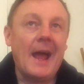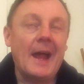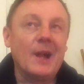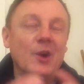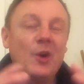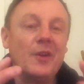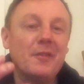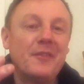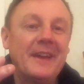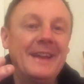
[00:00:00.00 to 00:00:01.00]
And I got
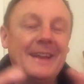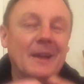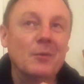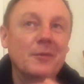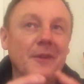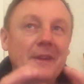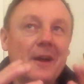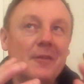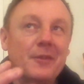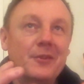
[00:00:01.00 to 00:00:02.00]
the feeling within
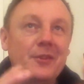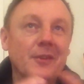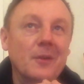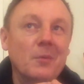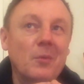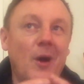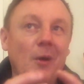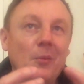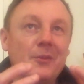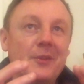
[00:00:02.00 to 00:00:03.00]
that vision that what
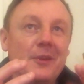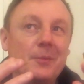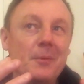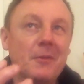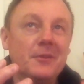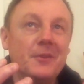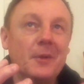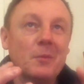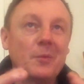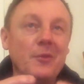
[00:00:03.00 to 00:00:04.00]
I was
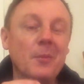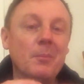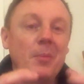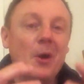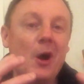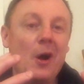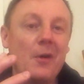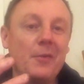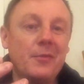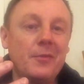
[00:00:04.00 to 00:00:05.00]
experiencing was the
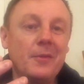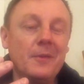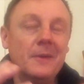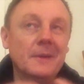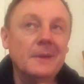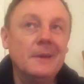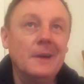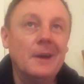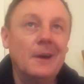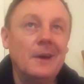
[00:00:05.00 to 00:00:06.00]
birth,
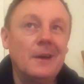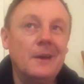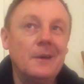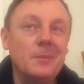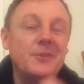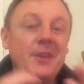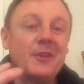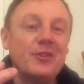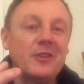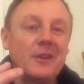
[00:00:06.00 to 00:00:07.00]

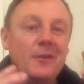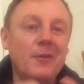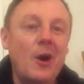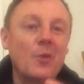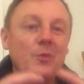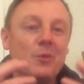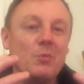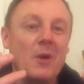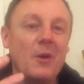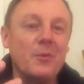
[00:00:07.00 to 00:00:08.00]
potentially, of a whole new
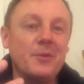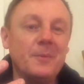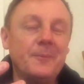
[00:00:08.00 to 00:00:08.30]
world.